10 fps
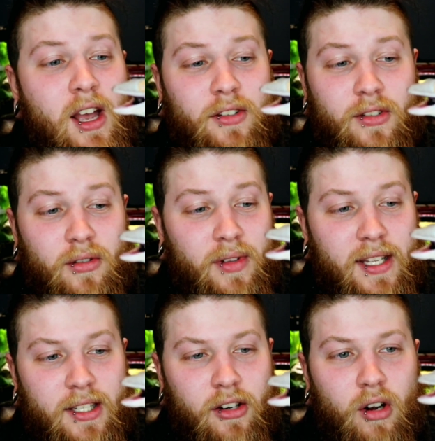So
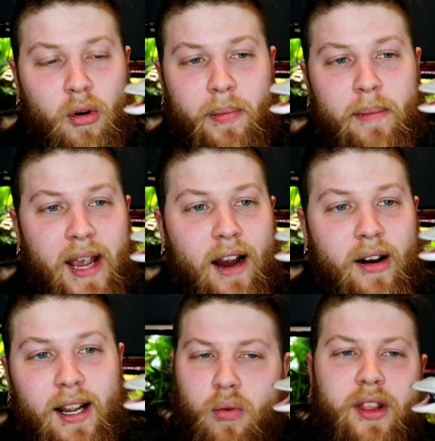this girl will be
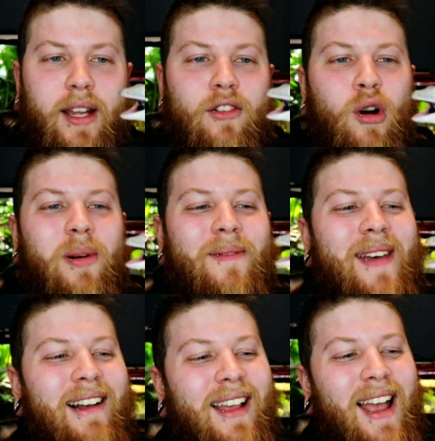pairing and with a normal
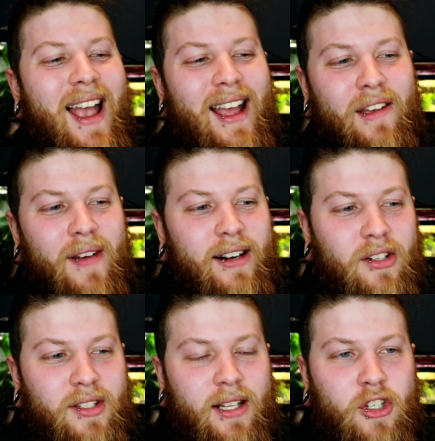male, and in fact
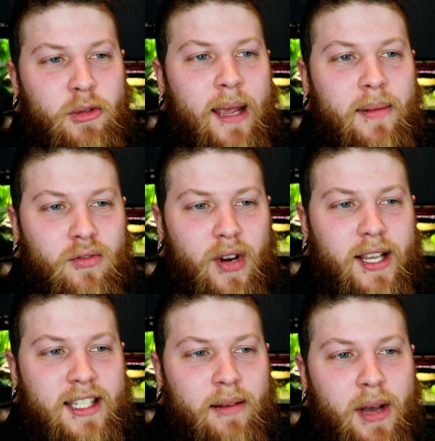I'll take those babies,
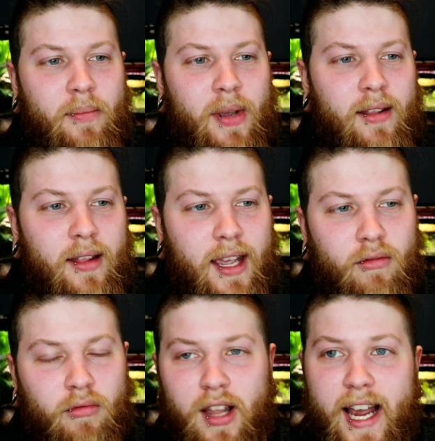raise them up, and
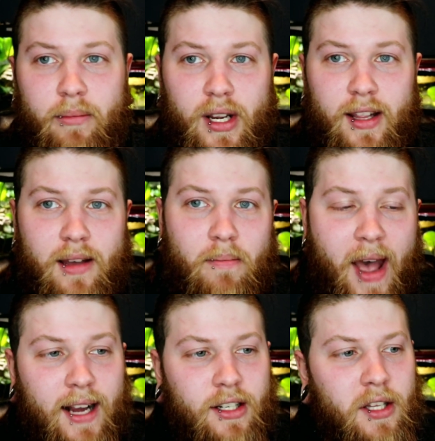then line breed them
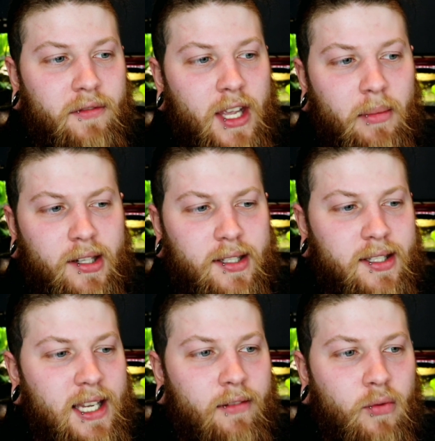back to the female to
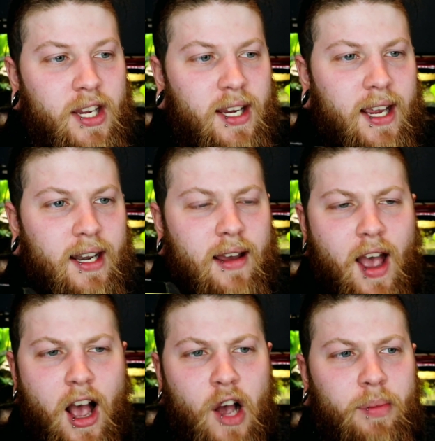see if we can
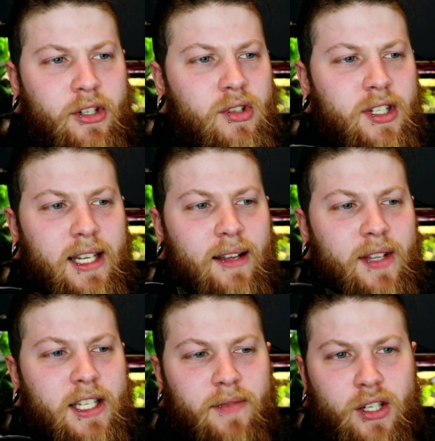uh, produce any of
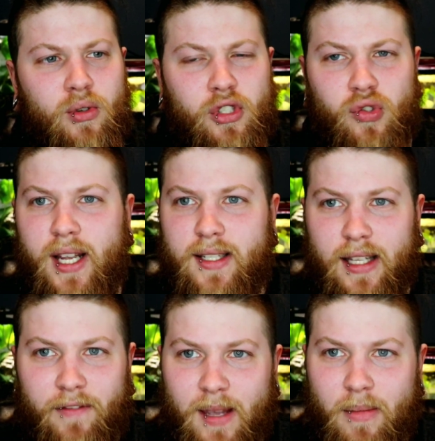these visual traits that
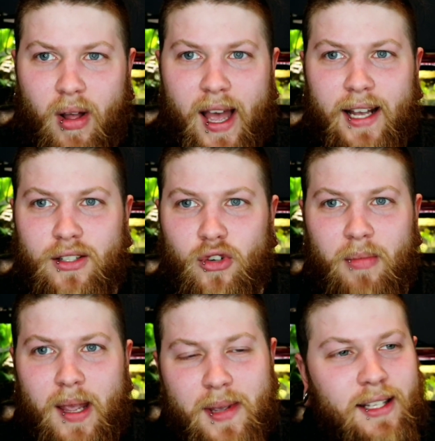the female has, or
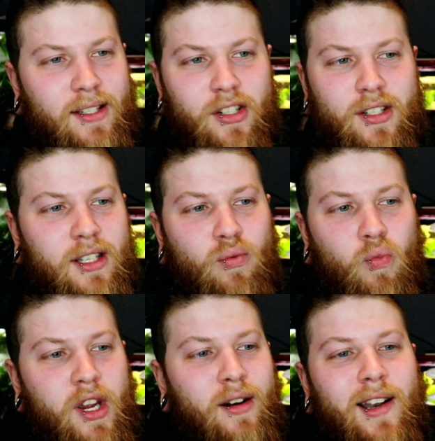maybe it's just this
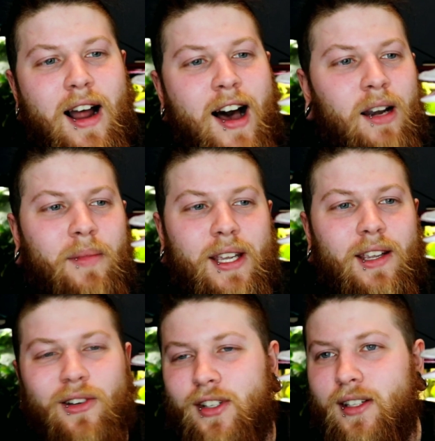weird anomaly, you
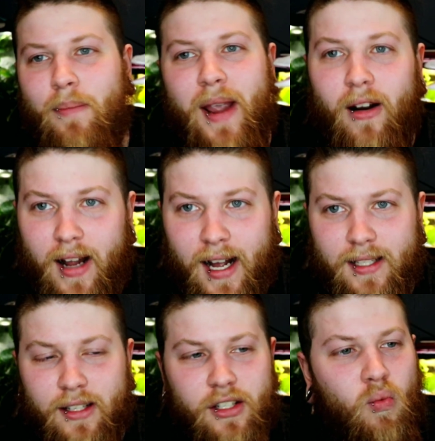know, just a
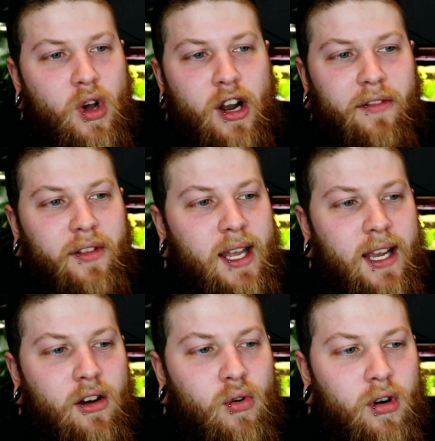paradox, it's a one-off
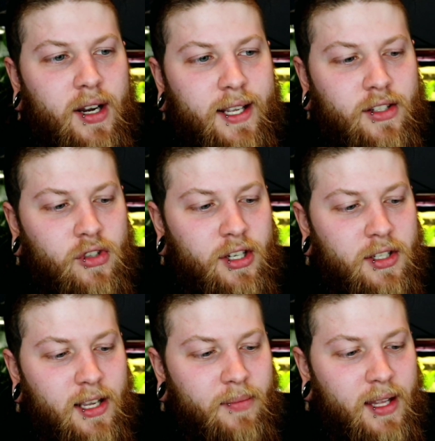thing, or it's
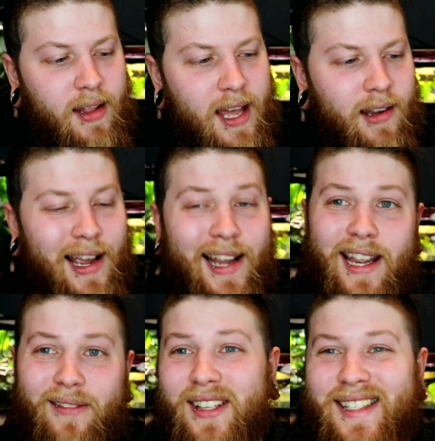just something that I
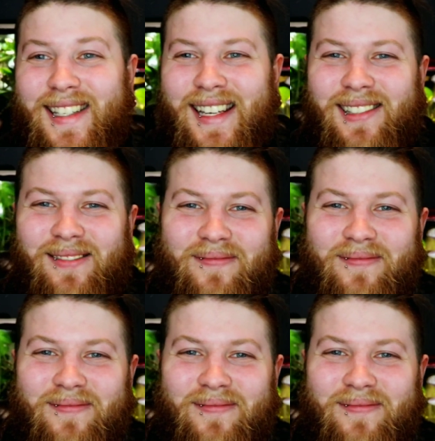can't really see.